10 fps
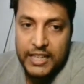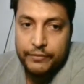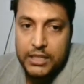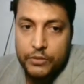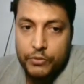
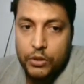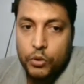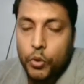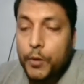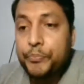levels will
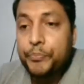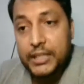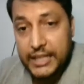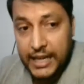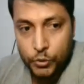go
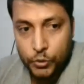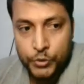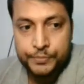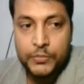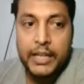
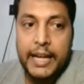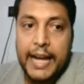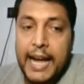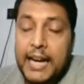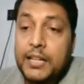down,
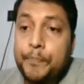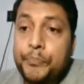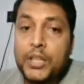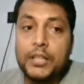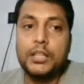and
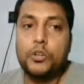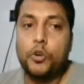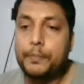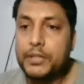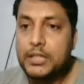the
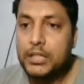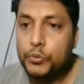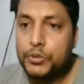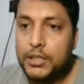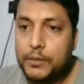corpus
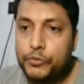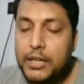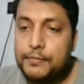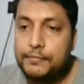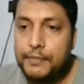luteum will
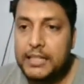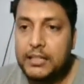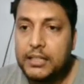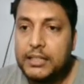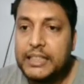
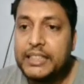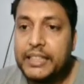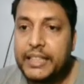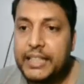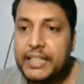finally
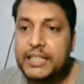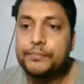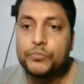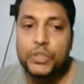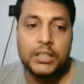degrade
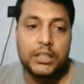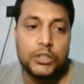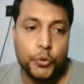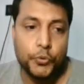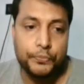
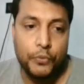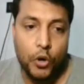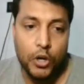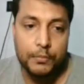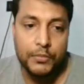to
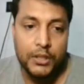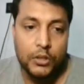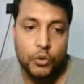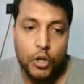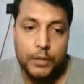form
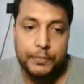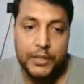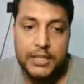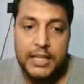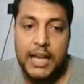
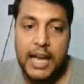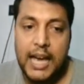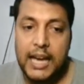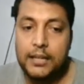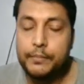corpus
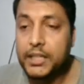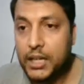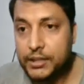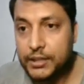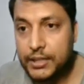
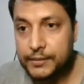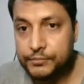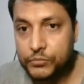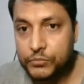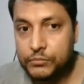albicans.
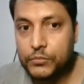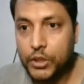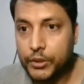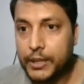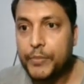
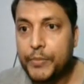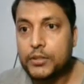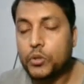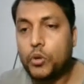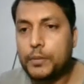Okay, so
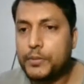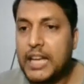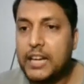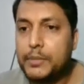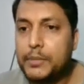
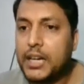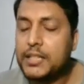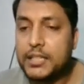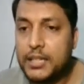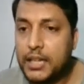corpus
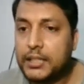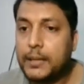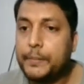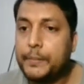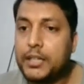albicans is
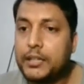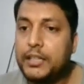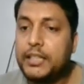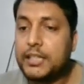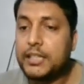nothing but
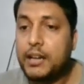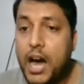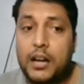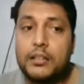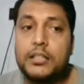the
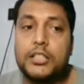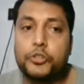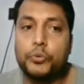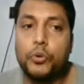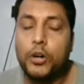scar
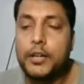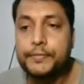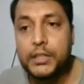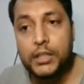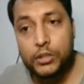tissue
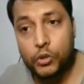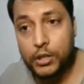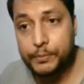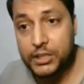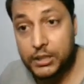of
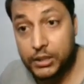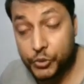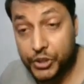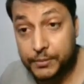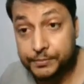corpus
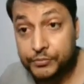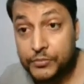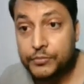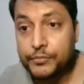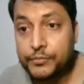luteum.